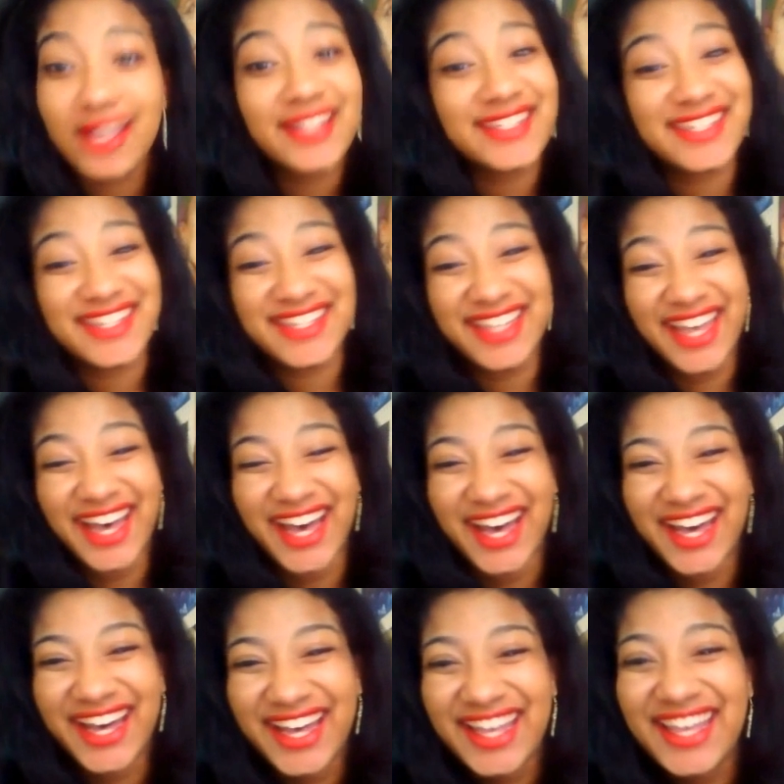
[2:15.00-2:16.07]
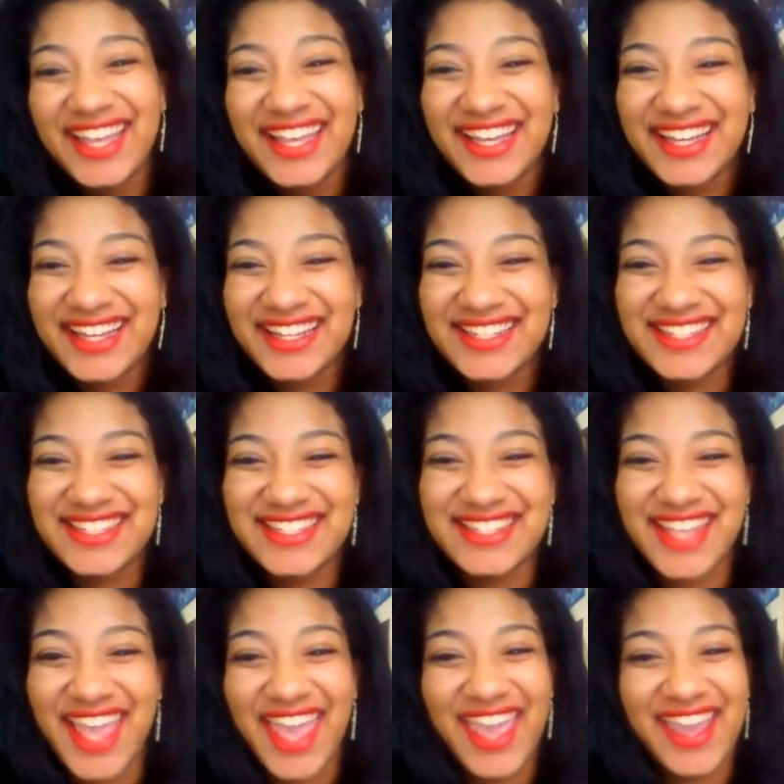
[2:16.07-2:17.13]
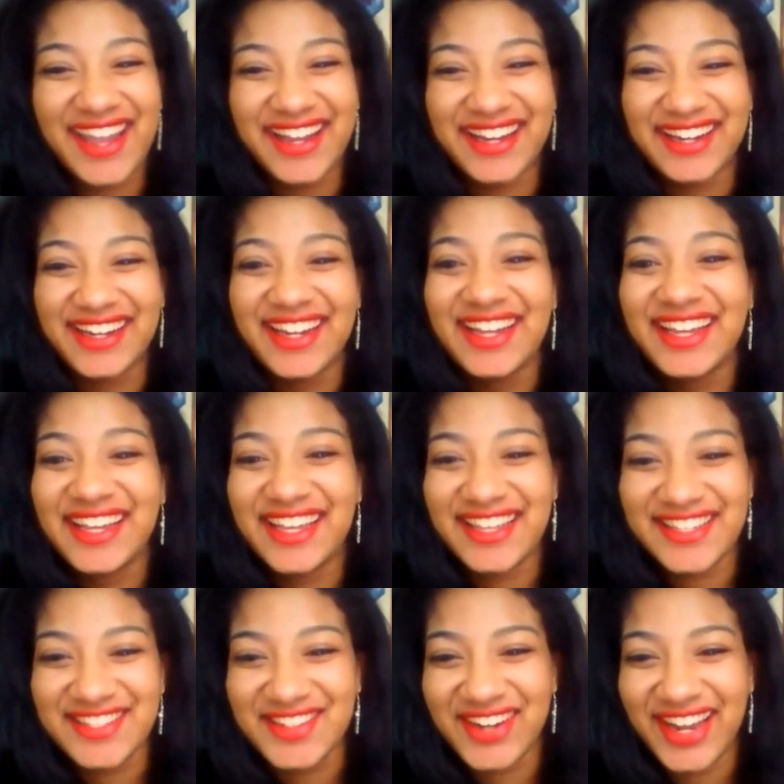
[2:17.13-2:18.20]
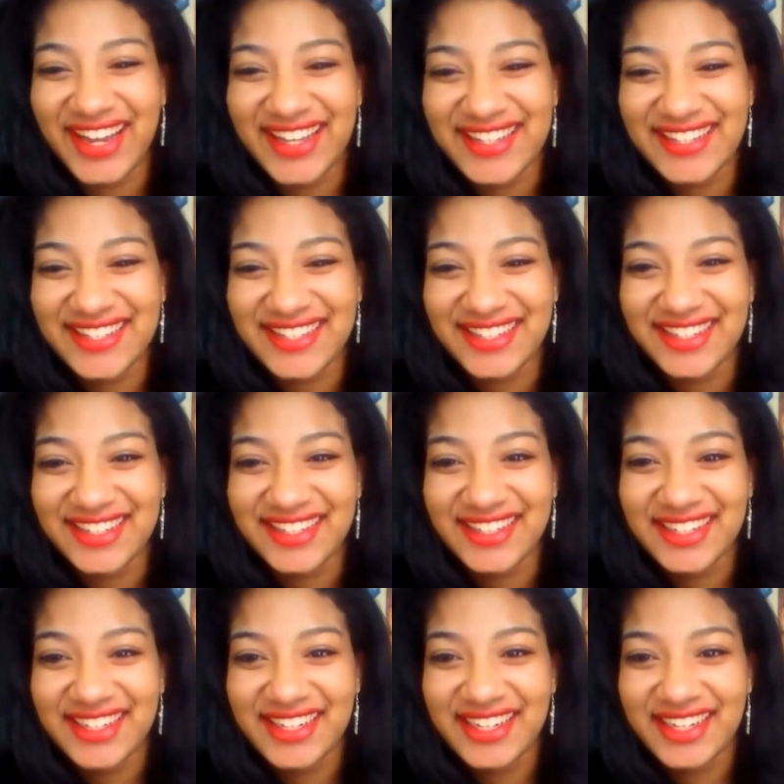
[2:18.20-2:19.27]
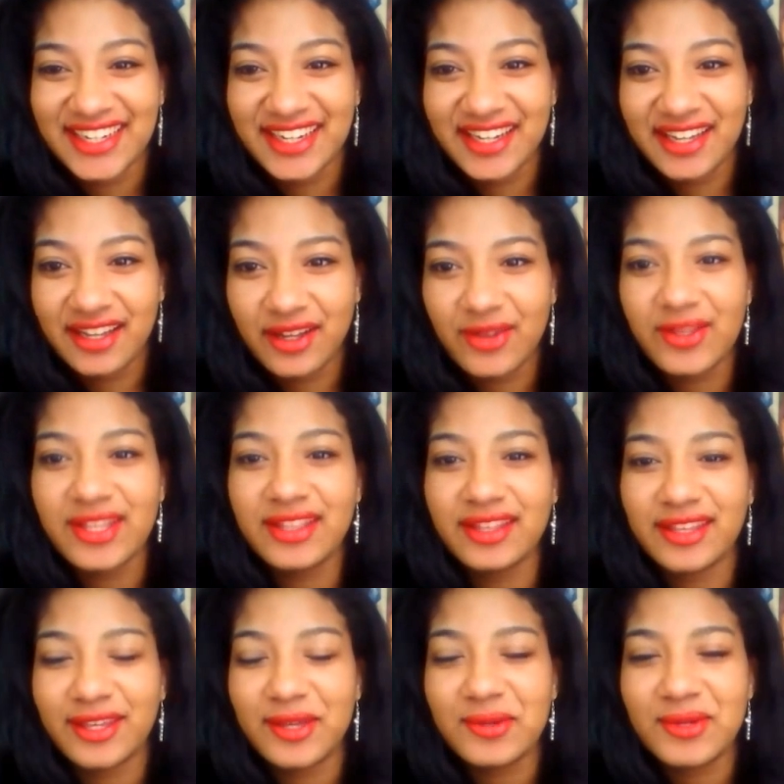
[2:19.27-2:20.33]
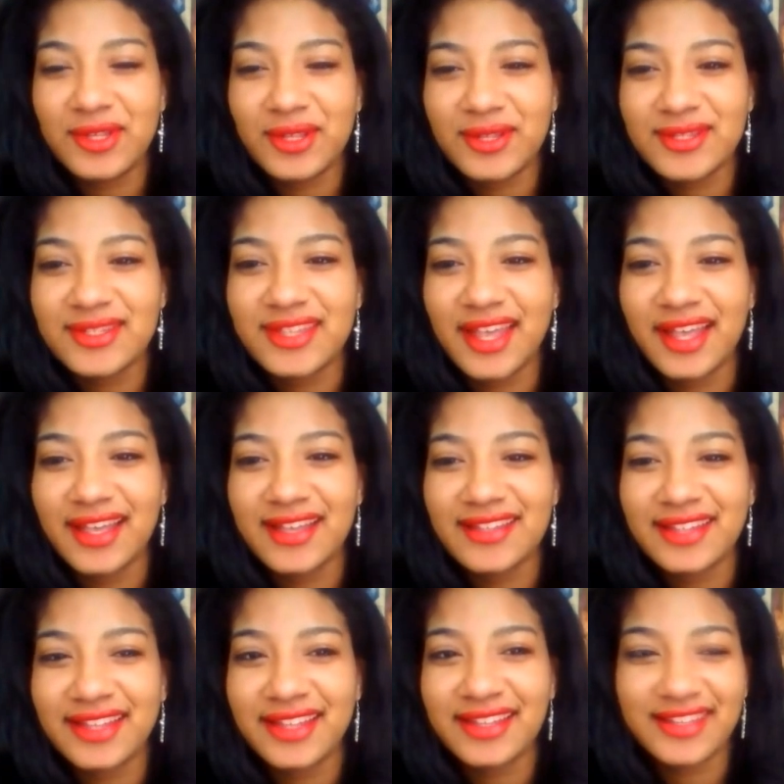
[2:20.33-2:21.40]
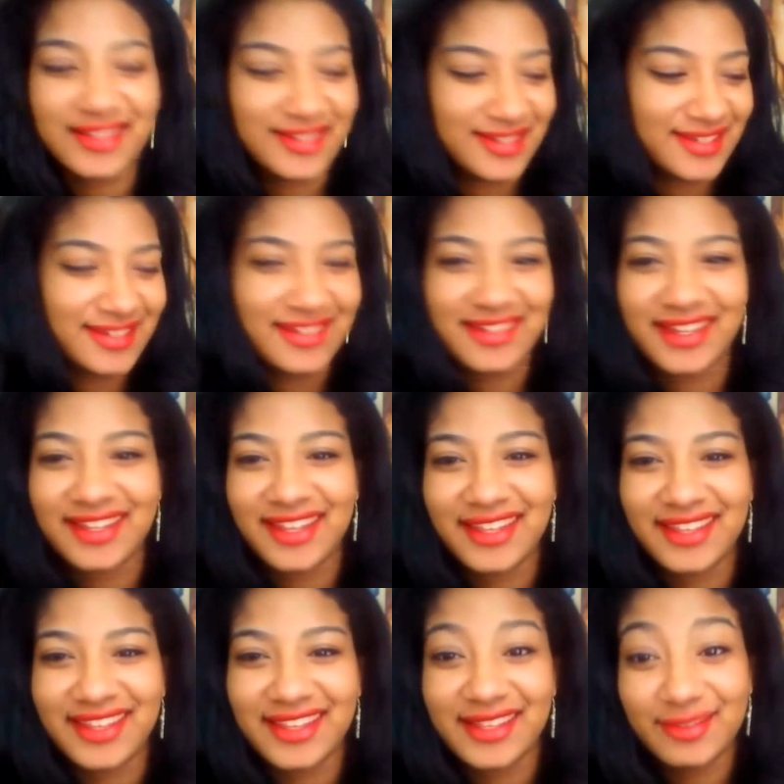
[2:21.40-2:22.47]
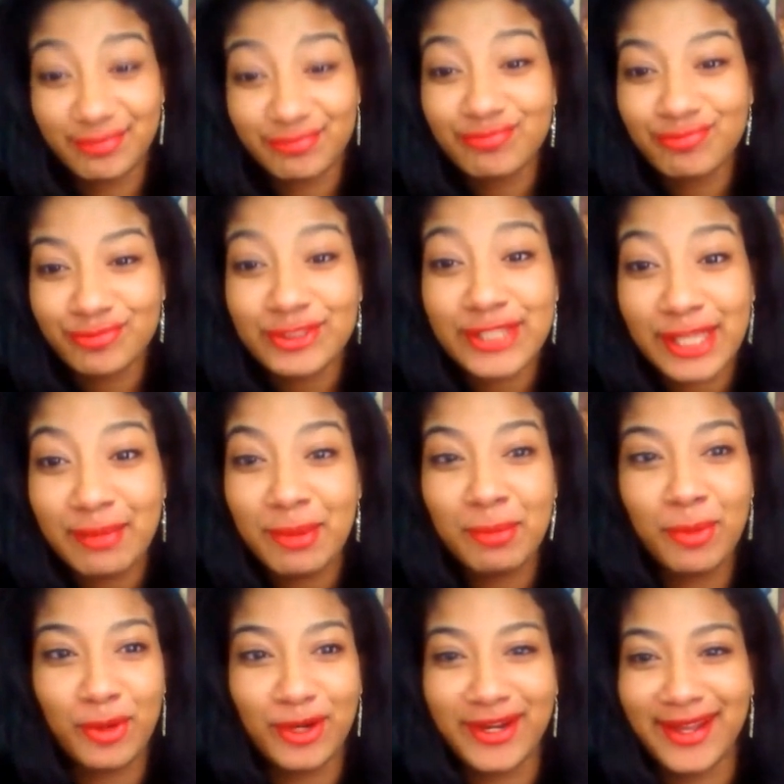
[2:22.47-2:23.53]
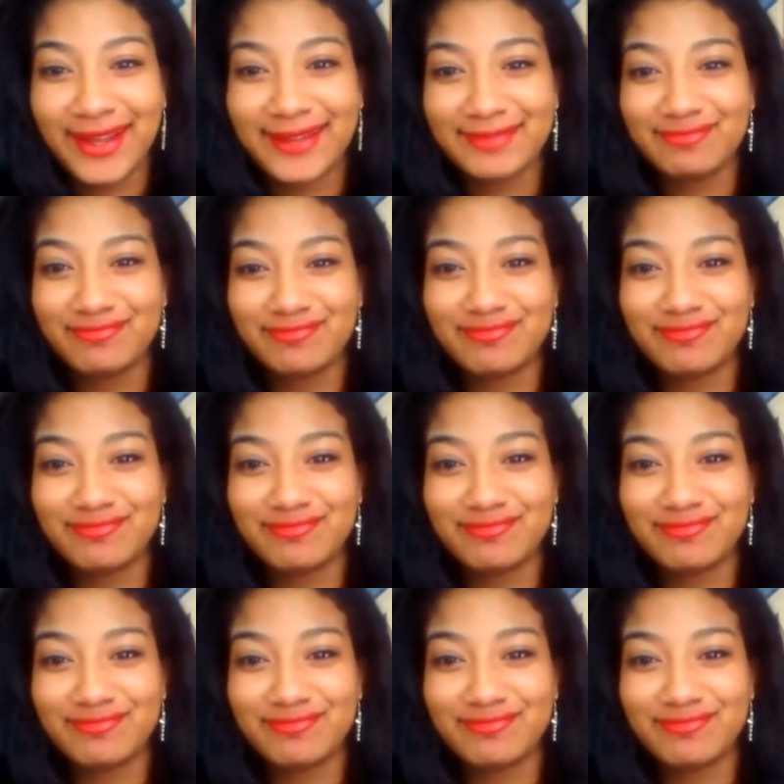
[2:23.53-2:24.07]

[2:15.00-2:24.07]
cause this, cause this hair is crazy. Oh, he look cute when he closed his eyes. I like that, GD. I like that. Give me more of that.